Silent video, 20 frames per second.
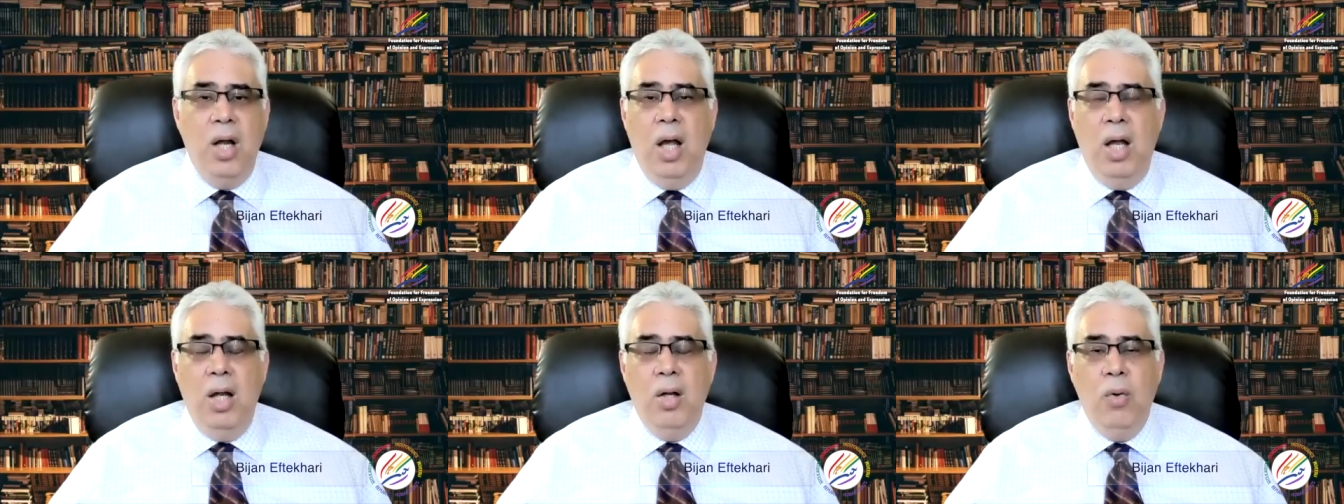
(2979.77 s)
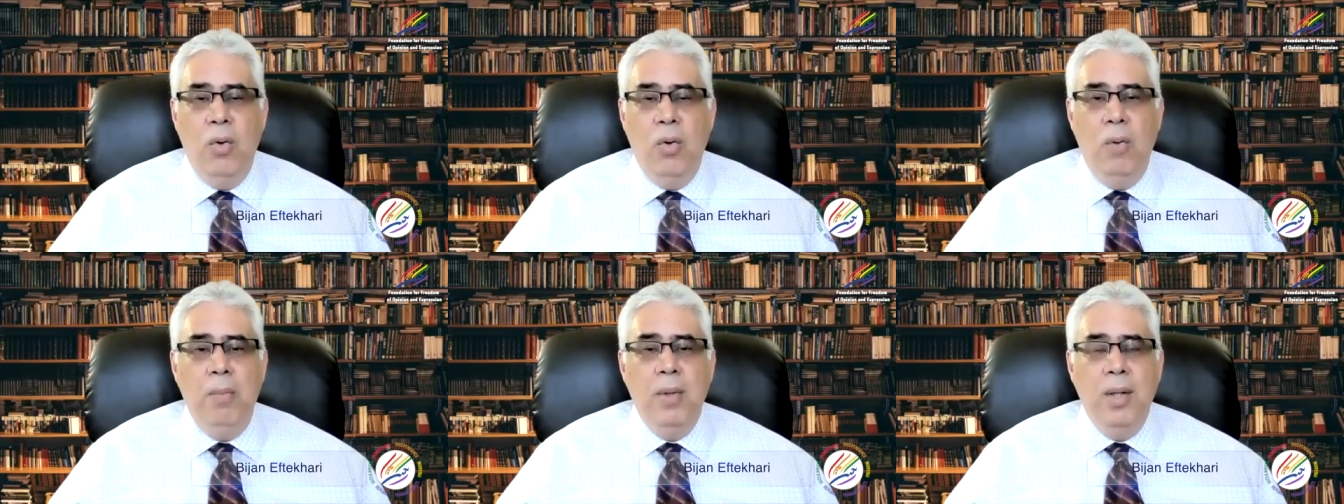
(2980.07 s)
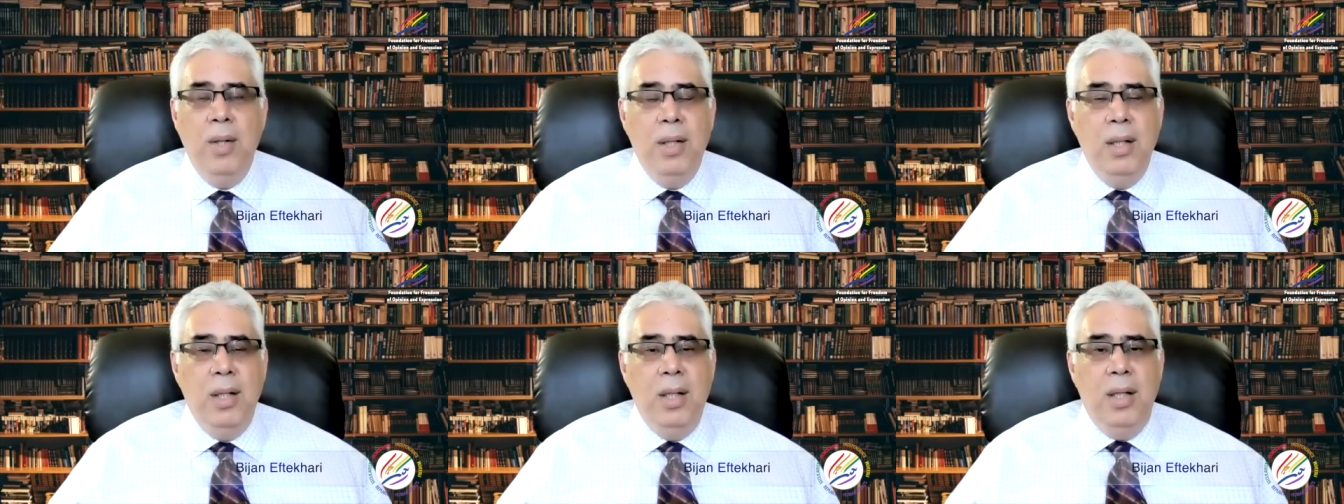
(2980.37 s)
I
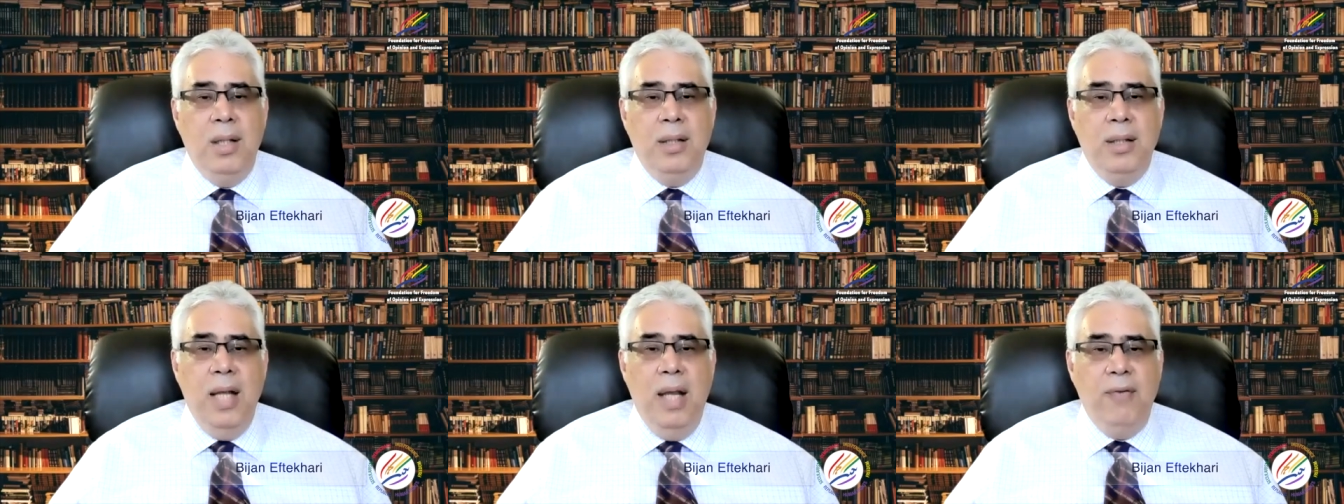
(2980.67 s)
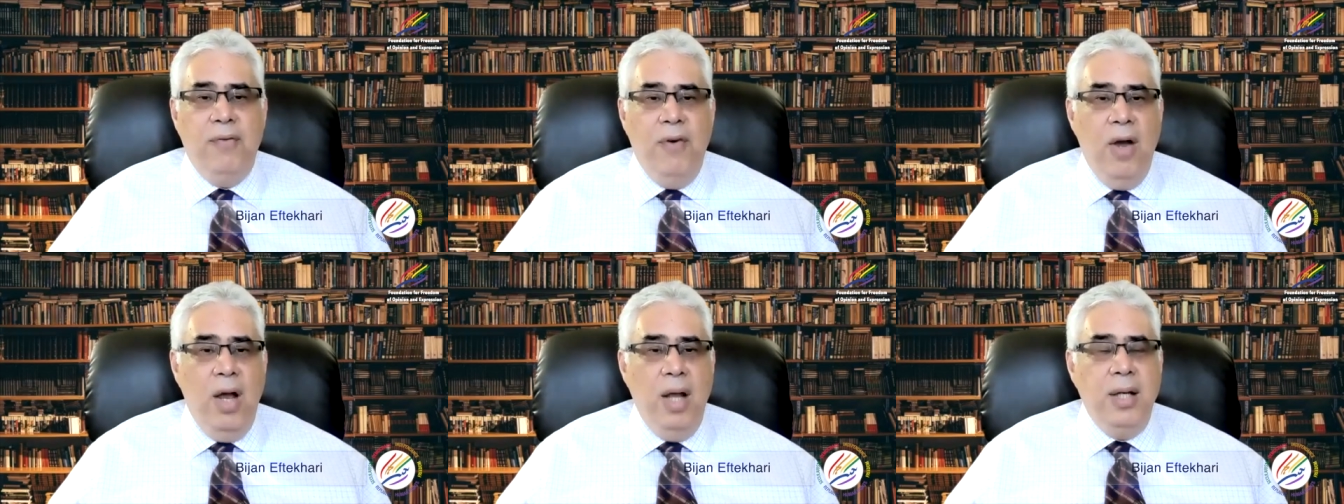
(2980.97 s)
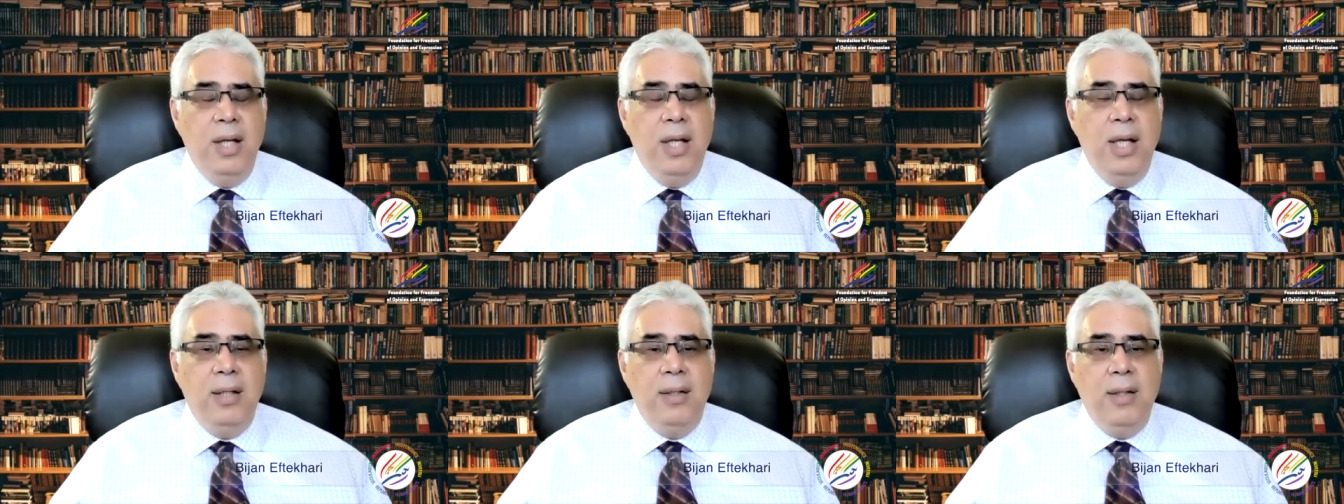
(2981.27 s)
hope they
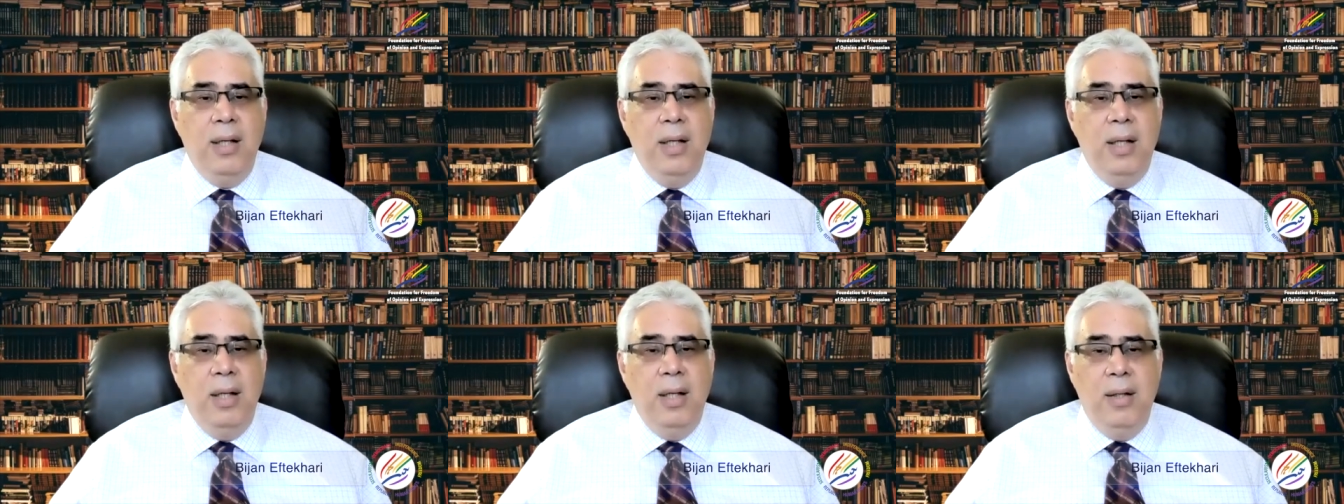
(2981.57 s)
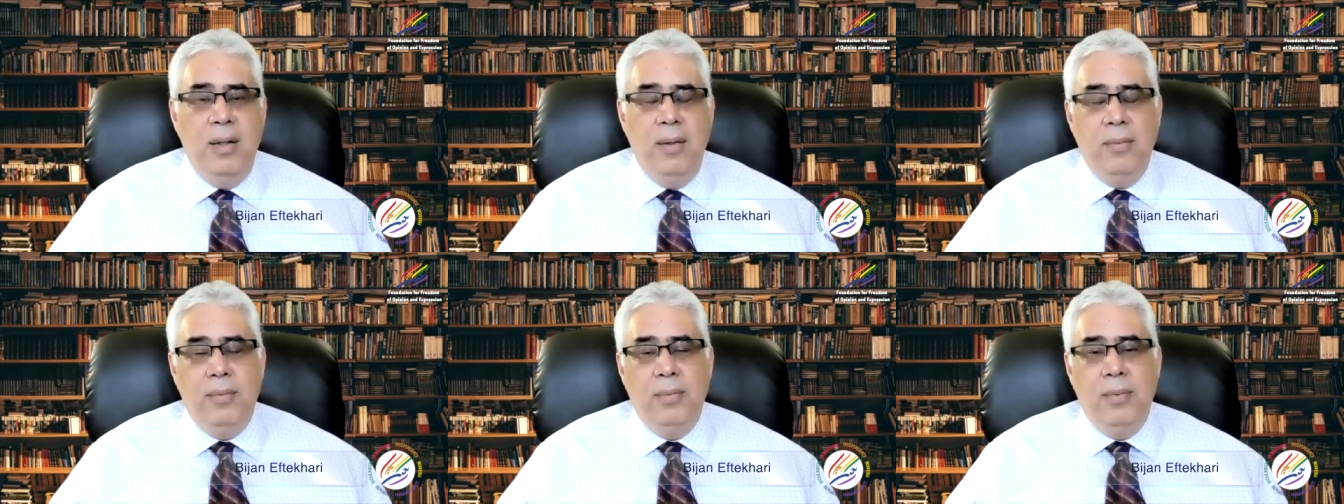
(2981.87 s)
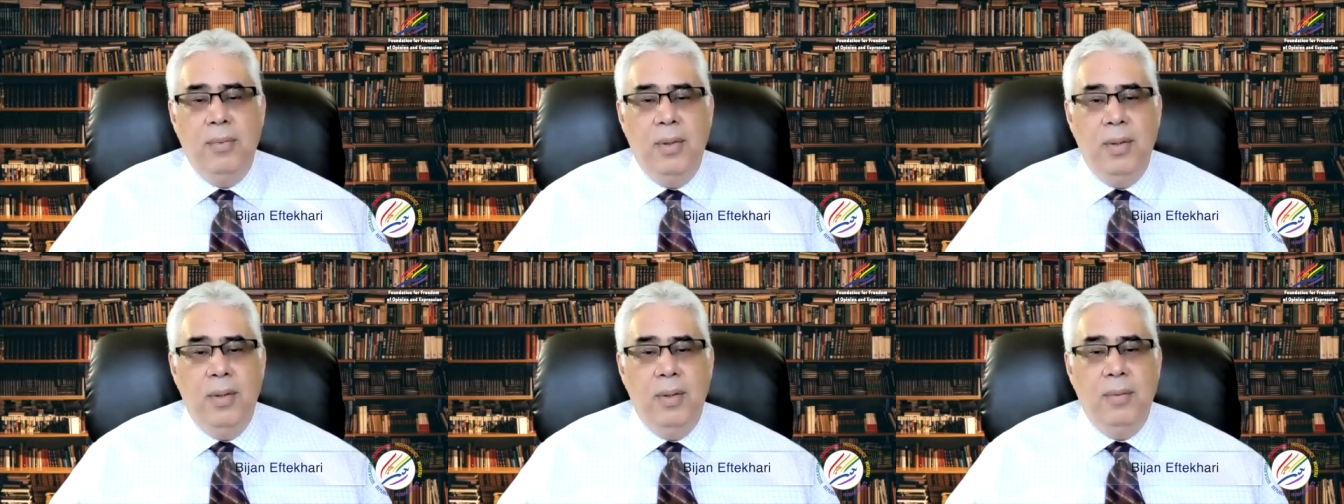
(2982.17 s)
find it uh,
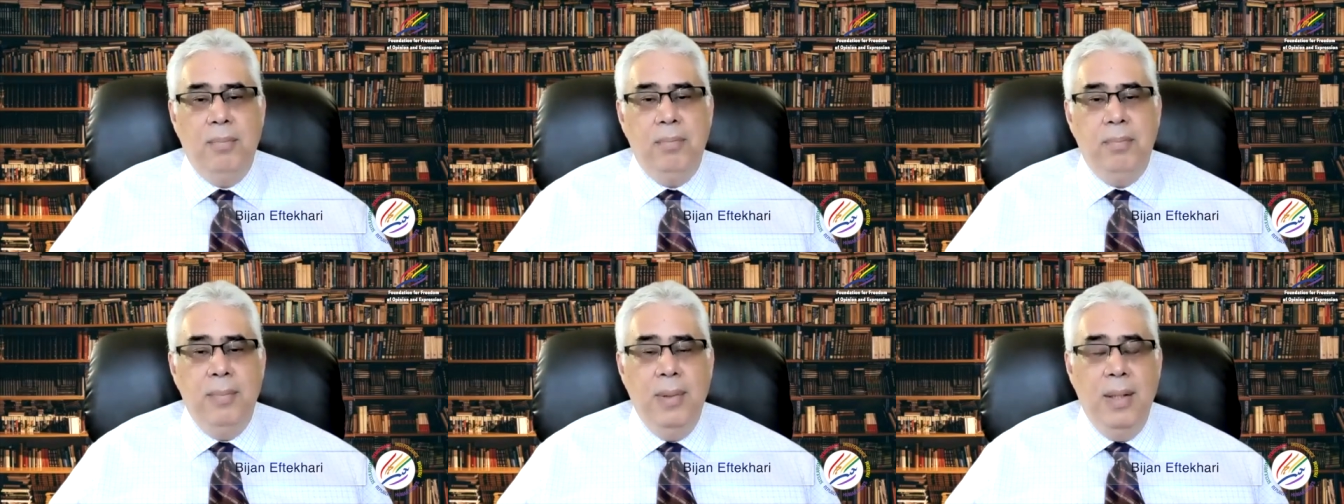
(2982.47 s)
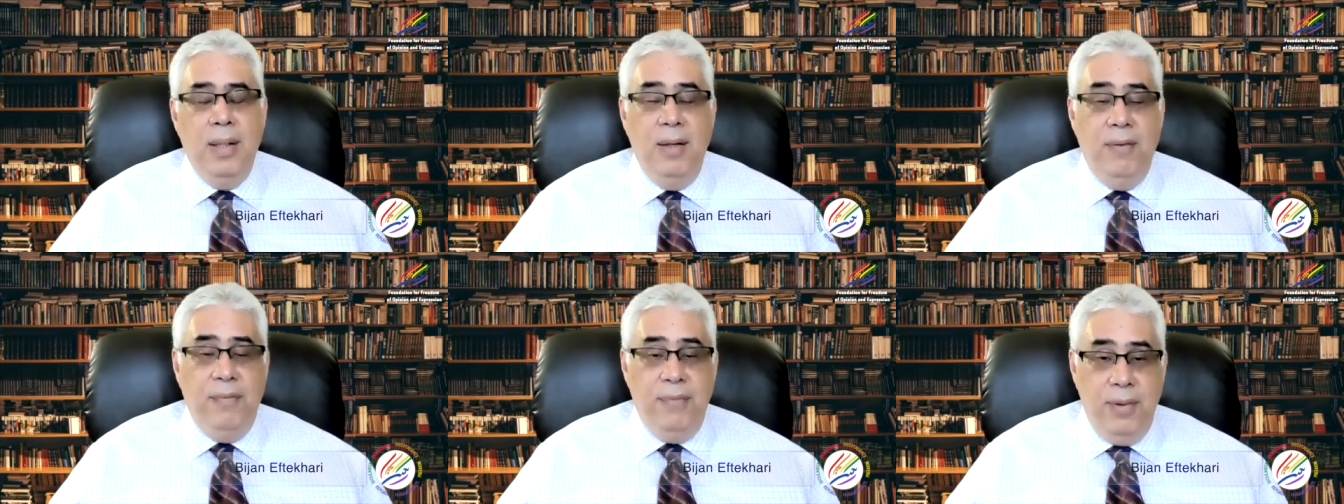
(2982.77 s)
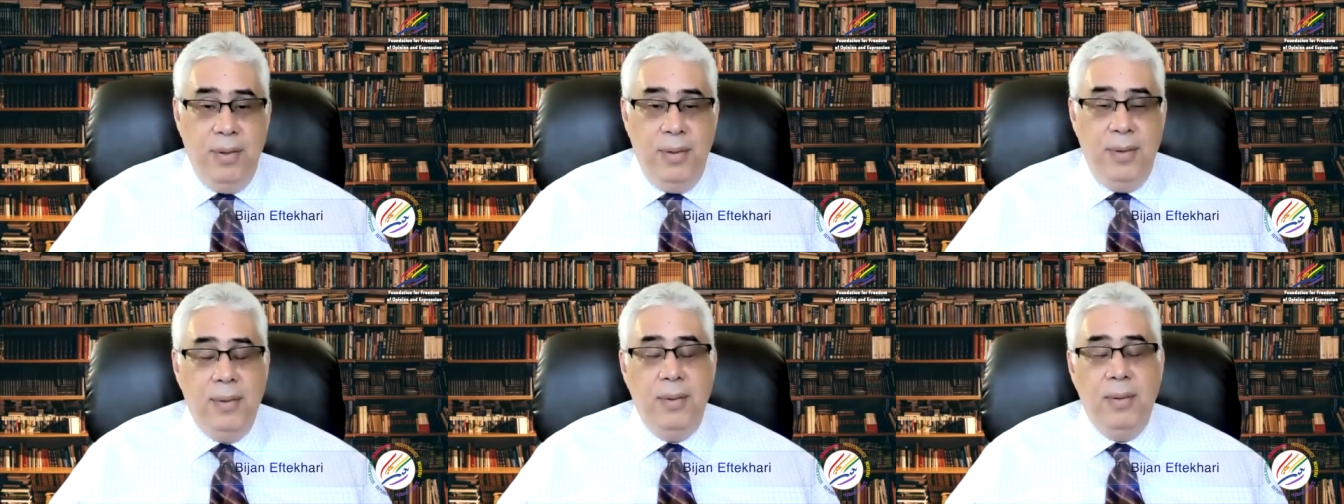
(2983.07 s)
uh,
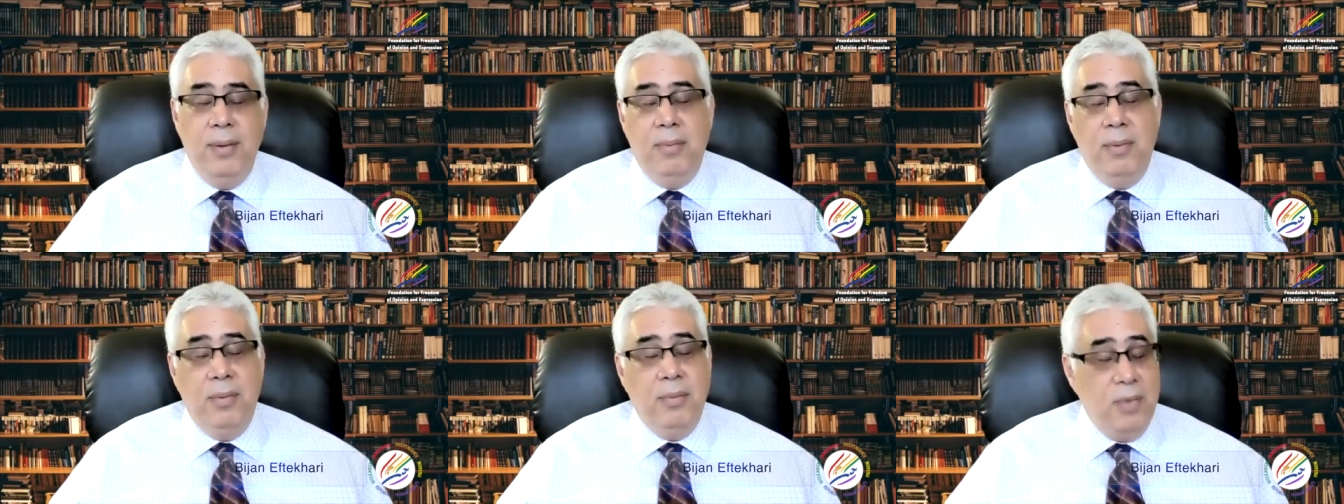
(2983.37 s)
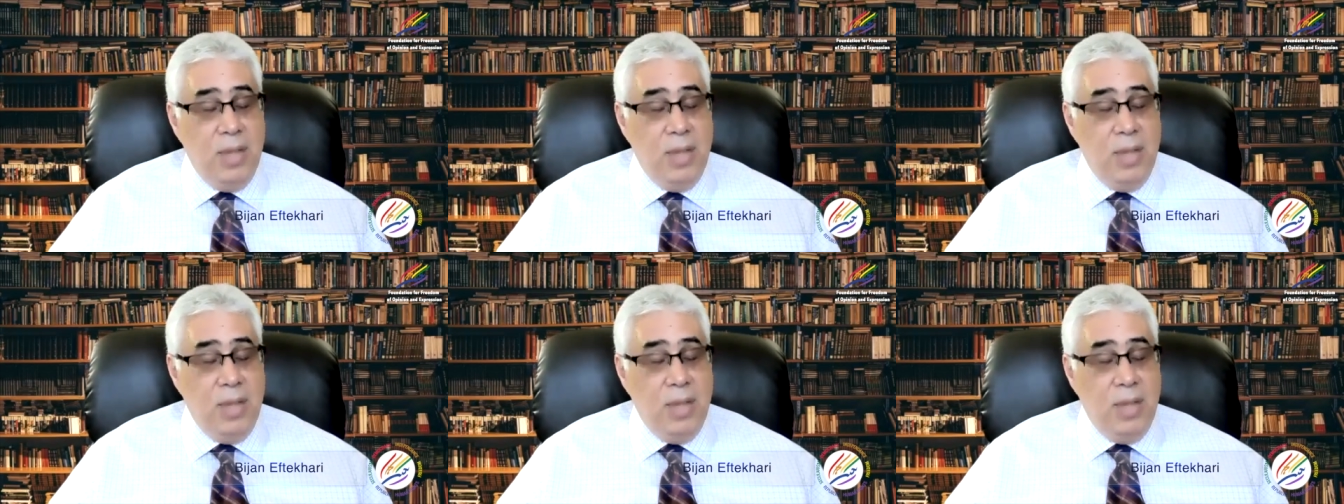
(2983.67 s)
benefit, uh,